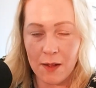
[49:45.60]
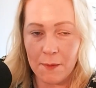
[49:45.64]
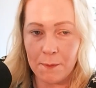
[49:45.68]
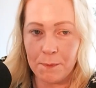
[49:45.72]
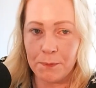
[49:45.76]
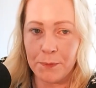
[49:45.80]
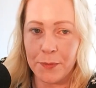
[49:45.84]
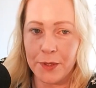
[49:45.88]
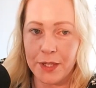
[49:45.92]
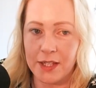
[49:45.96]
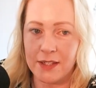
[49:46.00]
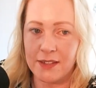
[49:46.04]

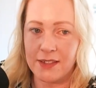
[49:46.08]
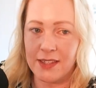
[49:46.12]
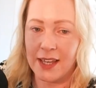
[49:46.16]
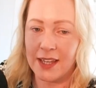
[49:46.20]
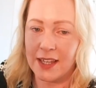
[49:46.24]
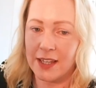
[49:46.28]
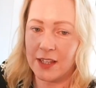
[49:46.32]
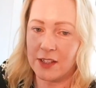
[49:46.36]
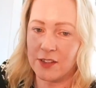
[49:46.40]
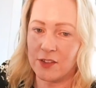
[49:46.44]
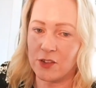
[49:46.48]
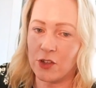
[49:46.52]
Because
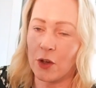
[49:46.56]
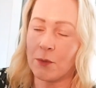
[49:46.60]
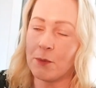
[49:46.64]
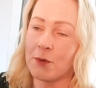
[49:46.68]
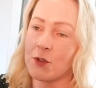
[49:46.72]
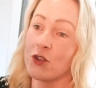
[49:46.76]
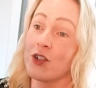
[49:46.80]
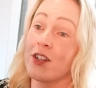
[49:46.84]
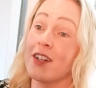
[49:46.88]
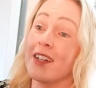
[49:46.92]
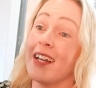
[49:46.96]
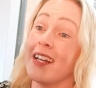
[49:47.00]
so
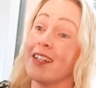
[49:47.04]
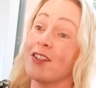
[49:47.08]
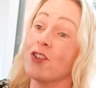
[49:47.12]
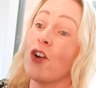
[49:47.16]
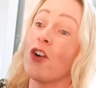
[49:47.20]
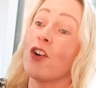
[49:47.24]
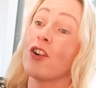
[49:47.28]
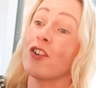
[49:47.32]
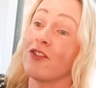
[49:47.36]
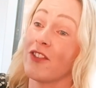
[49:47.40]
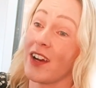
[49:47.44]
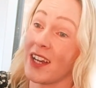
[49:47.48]
much can get
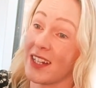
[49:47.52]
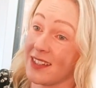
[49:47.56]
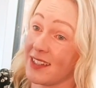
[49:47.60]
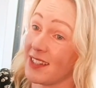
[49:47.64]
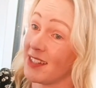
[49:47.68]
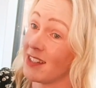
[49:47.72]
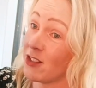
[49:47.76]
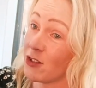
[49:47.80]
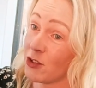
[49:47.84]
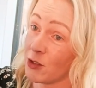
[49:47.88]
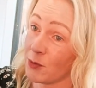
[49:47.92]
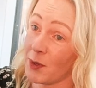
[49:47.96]

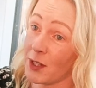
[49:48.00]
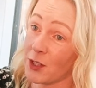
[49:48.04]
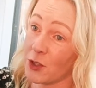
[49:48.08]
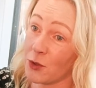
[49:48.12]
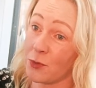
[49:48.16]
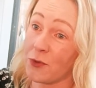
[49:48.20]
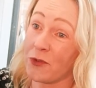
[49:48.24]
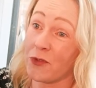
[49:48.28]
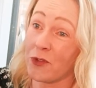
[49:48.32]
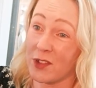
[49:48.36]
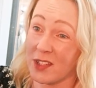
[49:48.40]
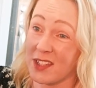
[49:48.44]
tolerated, as you
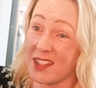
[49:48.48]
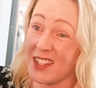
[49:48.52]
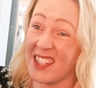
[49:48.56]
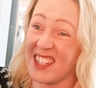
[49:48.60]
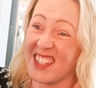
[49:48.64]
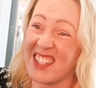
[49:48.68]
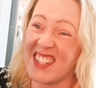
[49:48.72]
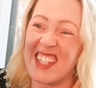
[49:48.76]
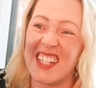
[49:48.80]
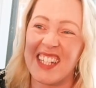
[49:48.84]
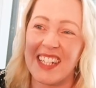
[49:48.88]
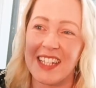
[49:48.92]
mentioned before.
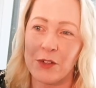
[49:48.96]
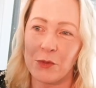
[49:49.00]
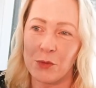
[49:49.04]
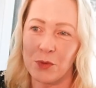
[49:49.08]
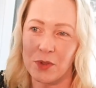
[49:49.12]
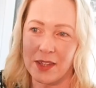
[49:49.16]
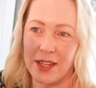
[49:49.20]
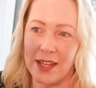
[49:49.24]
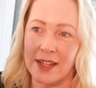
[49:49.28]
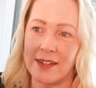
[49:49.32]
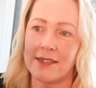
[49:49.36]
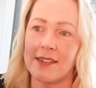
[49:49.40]
It's the little
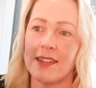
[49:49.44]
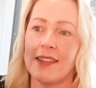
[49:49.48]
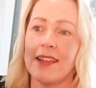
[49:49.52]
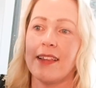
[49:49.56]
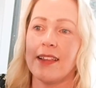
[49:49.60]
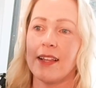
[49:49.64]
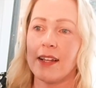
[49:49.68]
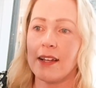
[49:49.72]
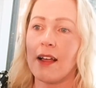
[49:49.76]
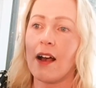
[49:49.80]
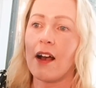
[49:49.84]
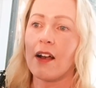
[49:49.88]
things, and
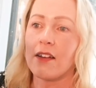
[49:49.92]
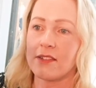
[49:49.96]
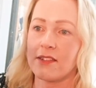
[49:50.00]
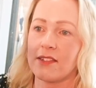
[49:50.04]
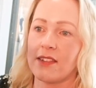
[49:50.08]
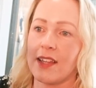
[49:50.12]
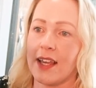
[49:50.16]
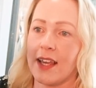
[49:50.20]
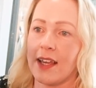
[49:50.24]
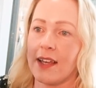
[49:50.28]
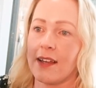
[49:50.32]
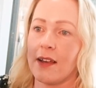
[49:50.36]
then the
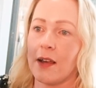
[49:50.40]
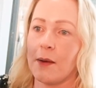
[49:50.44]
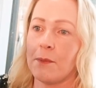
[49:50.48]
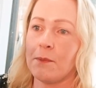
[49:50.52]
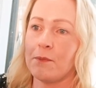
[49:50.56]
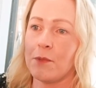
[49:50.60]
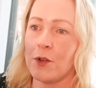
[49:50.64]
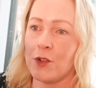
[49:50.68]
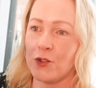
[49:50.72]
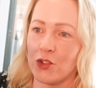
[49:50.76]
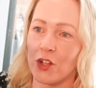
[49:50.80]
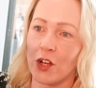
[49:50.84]
last thing,
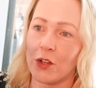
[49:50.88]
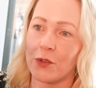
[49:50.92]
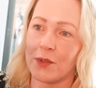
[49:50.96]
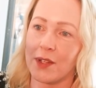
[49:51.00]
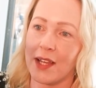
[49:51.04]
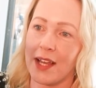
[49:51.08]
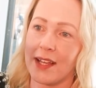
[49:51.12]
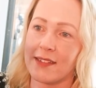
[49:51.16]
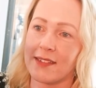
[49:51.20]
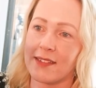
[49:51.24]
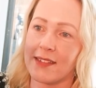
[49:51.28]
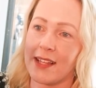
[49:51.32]
a
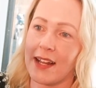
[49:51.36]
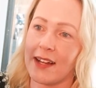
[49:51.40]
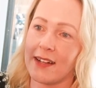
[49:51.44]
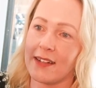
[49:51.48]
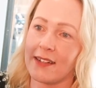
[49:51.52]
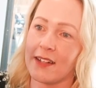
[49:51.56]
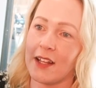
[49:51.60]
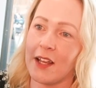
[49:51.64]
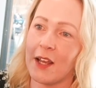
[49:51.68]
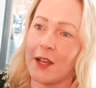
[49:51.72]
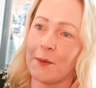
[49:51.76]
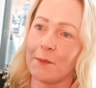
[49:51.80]
joke gets
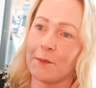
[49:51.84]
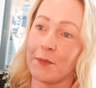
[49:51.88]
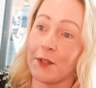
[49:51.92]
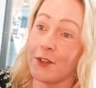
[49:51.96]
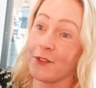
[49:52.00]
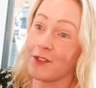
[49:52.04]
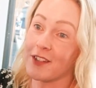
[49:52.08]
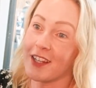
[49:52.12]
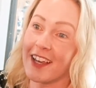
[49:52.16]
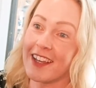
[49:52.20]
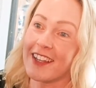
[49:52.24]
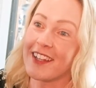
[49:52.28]
said, but
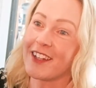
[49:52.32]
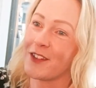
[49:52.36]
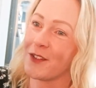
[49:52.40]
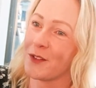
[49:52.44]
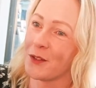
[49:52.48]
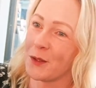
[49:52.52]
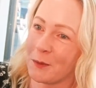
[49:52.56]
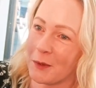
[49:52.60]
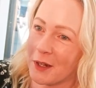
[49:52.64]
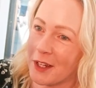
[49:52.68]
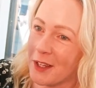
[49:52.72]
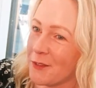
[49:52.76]
you've taken
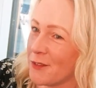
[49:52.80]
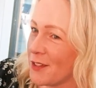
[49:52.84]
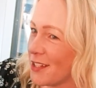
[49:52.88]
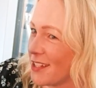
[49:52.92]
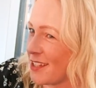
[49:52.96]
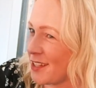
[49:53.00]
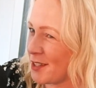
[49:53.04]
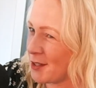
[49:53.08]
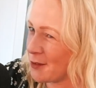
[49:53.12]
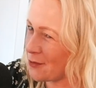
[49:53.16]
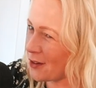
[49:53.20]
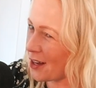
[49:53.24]
all the
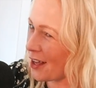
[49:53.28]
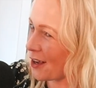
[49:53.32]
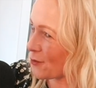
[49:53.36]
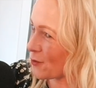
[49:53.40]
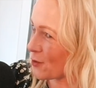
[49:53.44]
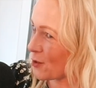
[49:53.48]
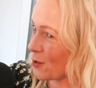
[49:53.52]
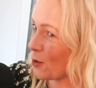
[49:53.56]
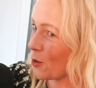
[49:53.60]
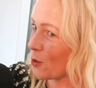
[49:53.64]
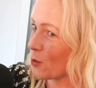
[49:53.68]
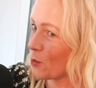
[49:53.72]
previous and you've
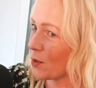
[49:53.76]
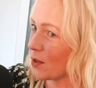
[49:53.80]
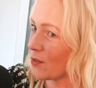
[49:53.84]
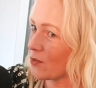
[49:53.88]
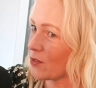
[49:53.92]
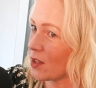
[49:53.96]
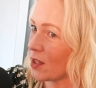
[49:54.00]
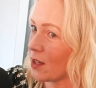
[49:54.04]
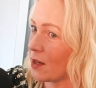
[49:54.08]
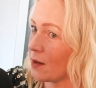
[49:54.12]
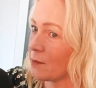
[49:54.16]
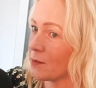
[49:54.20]
laughed along
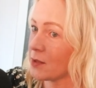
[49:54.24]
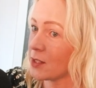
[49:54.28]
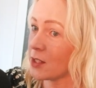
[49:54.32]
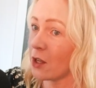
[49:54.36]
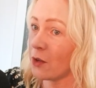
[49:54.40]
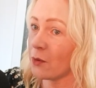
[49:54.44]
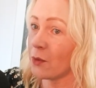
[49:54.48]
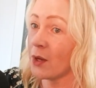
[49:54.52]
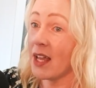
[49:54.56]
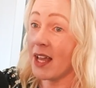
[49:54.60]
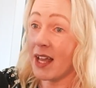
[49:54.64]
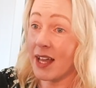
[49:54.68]
with them.
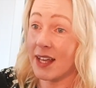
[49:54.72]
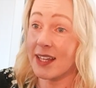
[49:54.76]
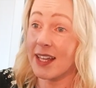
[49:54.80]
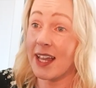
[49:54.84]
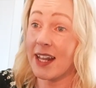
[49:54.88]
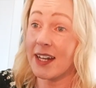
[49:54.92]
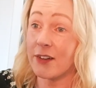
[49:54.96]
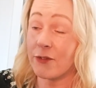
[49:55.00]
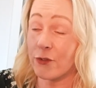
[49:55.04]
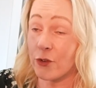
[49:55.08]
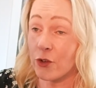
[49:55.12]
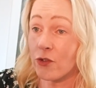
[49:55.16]
So
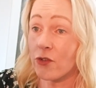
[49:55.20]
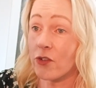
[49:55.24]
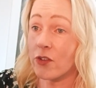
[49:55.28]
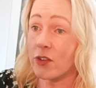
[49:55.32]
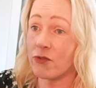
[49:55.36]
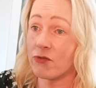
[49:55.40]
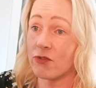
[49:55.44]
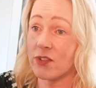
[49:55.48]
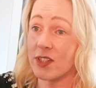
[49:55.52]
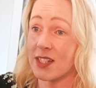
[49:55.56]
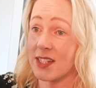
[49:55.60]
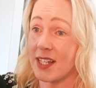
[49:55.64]
again, if you're
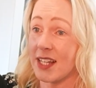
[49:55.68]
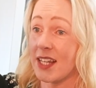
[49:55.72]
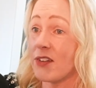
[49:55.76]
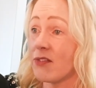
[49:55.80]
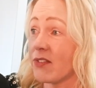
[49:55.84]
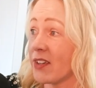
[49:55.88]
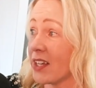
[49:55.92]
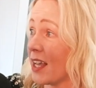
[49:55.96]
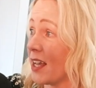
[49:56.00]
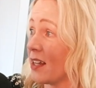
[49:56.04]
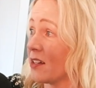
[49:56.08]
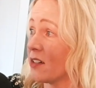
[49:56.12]
on the
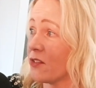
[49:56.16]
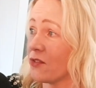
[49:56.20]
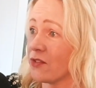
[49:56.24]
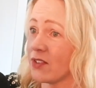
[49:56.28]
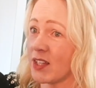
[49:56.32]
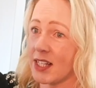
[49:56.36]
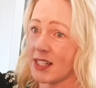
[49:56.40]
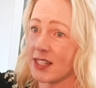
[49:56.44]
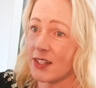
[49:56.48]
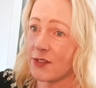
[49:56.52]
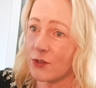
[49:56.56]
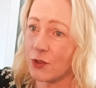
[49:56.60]
receiving end
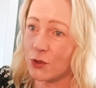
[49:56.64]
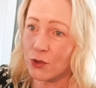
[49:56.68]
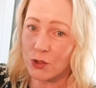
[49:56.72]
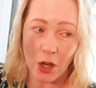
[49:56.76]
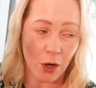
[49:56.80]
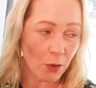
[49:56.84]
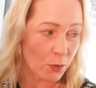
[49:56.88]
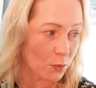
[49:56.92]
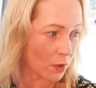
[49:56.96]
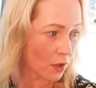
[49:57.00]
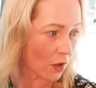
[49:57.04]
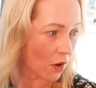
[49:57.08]
of this, if you
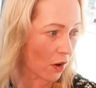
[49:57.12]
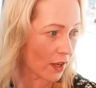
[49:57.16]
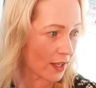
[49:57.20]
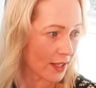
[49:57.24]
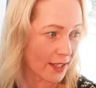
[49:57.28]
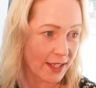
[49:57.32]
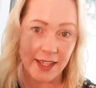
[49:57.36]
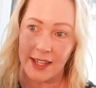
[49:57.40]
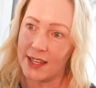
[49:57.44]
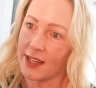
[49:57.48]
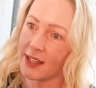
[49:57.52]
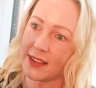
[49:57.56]
don't
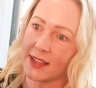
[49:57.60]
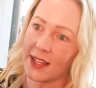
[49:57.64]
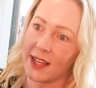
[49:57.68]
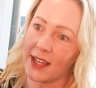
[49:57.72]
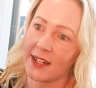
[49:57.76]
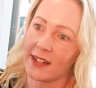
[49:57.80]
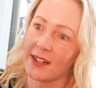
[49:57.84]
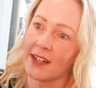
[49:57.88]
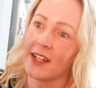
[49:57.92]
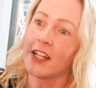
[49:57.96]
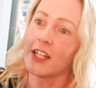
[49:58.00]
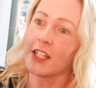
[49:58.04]
like it,
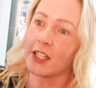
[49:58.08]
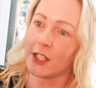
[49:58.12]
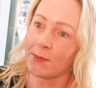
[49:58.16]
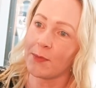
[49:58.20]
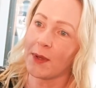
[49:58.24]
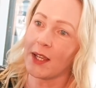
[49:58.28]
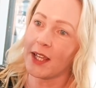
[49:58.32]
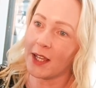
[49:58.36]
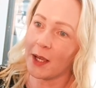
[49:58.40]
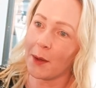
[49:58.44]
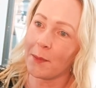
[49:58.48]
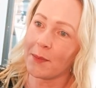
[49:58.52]
then
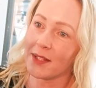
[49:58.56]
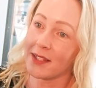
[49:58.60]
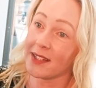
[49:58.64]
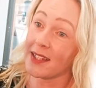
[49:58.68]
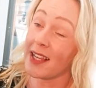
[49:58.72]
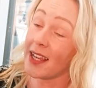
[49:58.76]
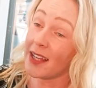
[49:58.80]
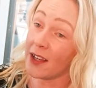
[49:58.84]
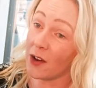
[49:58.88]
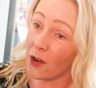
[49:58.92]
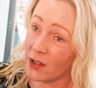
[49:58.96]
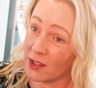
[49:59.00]
speak up and
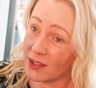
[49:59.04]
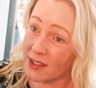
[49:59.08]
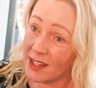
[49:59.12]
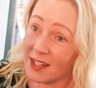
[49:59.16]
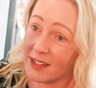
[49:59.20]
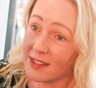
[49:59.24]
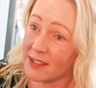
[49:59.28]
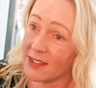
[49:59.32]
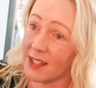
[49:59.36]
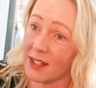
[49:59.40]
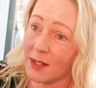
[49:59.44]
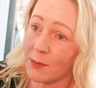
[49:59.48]
say,
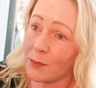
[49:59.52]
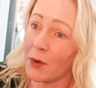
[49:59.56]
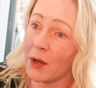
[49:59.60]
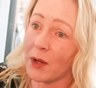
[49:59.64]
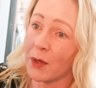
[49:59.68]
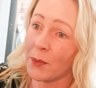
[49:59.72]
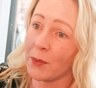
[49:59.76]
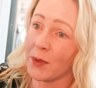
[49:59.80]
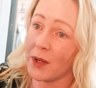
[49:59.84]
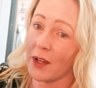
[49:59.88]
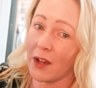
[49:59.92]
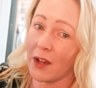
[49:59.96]
that's inappropriate,